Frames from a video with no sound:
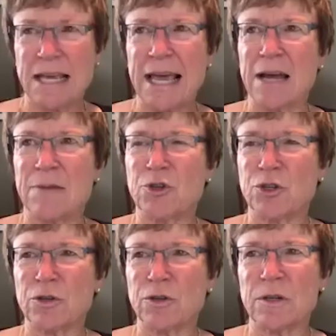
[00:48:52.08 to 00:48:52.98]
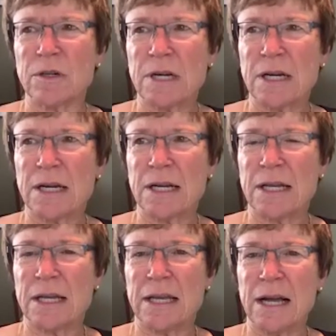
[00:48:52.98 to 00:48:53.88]
and I'm sure
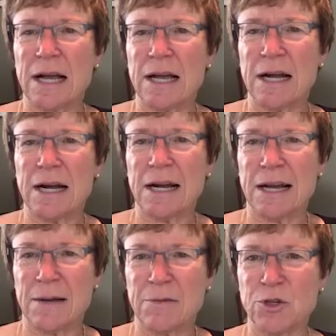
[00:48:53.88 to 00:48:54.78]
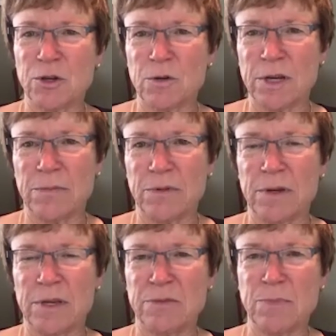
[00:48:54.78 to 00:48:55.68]
it
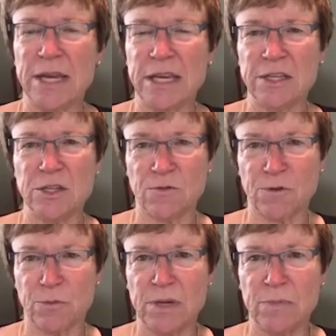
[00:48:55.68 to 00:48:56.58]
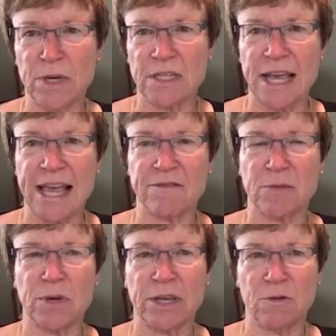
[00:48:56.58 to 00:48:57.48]
is made easier for me because I have
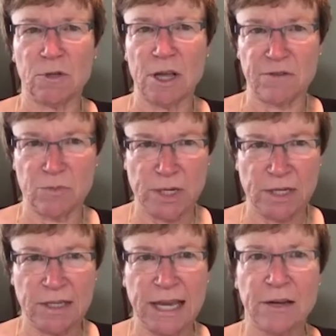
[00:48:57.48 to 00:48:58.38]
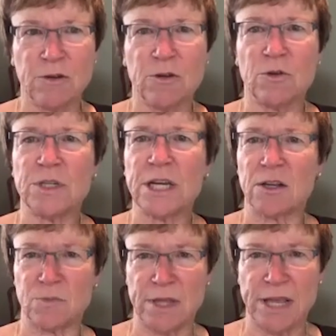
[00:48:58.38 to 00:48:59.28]
somebody who loves me and who
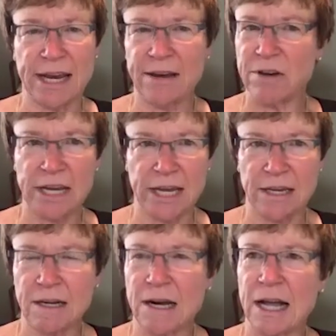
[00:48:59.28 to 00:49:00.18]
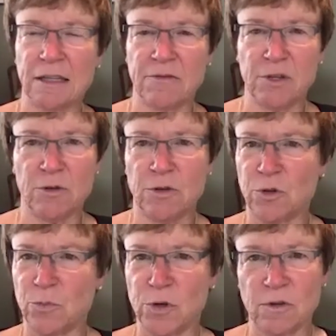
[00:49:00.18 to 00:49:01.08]
tells me that every day. I love you, you're
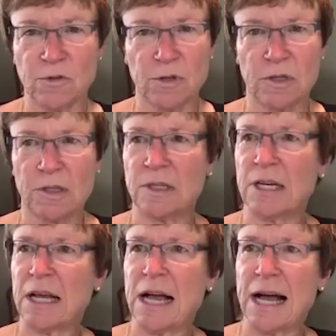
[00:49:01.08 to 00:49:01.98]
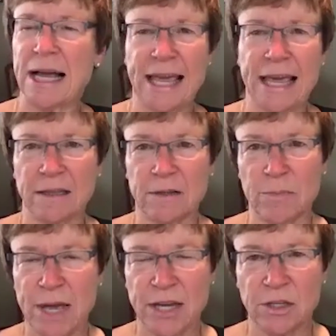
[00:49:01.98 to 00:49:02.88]
beautiful. I can't
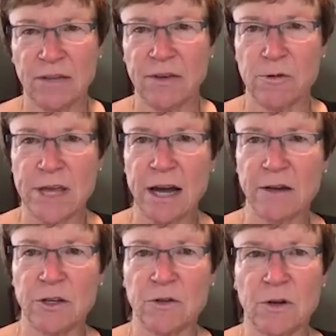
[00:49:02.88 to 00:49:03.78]
imagine living without you. I